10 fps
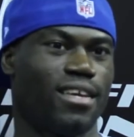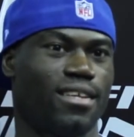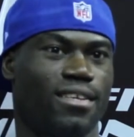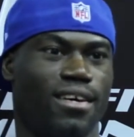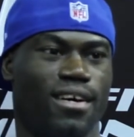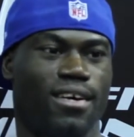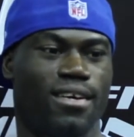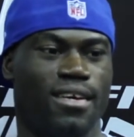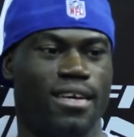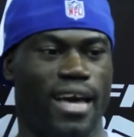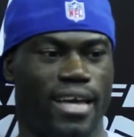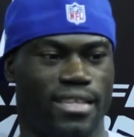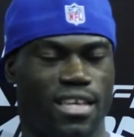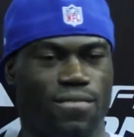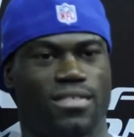And uh,
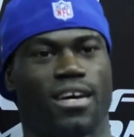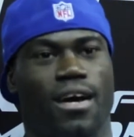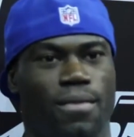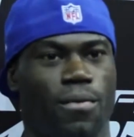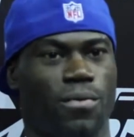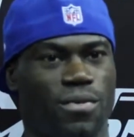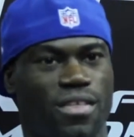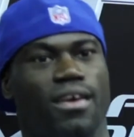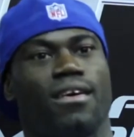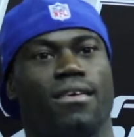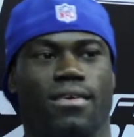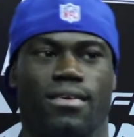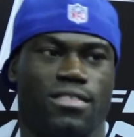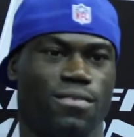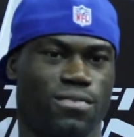at the given time that we were there,
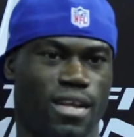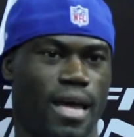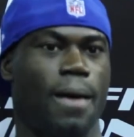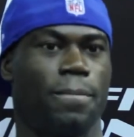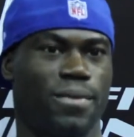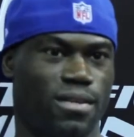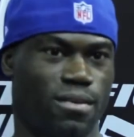stuff's going to happen.